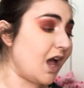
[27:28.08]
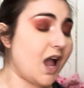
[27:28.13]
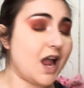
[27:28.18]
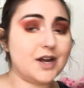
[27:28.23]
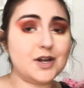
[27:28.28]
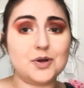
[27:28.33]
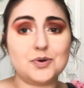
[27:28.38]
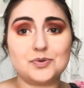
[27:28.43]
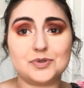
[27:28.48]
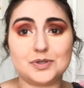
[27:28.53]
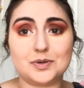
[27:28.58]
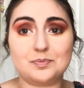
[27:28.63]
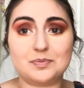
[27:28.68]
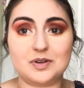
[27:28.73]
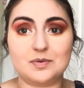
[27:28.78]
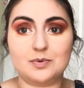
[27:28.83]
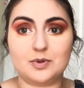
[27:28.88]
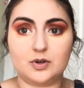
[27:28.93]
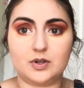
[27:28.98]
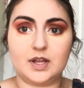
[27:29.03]
I know some
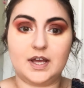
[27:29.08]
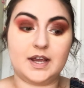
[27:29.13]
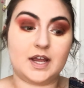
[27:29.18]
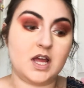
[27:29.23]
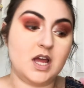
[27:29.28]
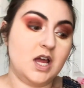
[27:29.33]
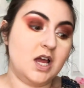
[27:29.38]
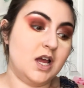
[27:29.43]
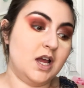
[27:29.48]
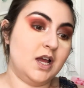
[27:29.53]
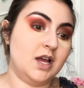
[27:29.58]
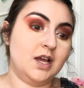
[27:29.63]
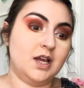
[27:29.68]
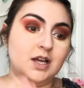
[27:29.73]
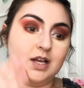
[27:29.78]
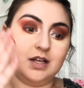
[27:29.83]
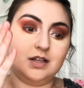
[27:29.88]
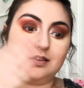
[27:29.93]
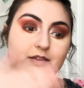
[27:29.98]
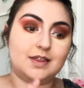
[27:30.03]
people are like,
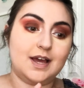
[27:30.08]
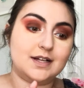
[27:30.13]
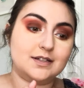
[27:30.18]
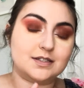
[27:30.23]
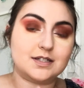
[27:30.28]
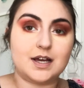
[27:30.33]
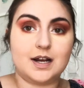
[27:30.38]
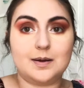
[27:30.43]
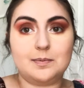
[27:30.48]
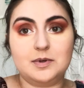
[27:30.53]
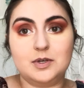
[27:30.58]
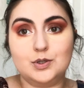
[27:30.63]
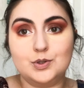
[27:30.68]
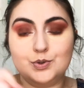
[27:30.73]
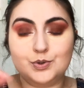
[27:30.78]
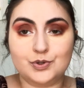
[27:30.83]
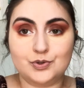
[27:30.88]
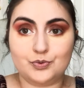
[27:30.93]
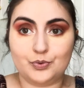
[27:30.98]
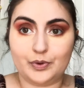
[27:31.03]
that's gotta be
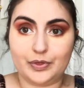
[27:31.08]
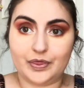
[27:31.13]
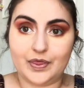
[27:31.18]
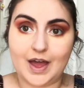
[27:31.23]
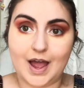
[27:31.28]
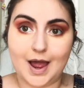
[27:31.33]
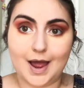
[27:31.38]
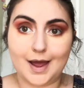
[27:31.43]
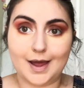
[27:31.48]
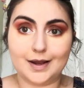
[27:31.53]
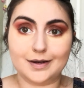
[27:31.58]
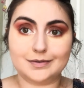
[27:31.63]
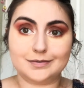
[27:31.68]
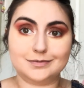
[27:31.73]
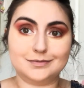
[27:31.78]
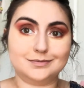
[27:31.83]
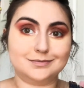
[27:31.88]
used with that,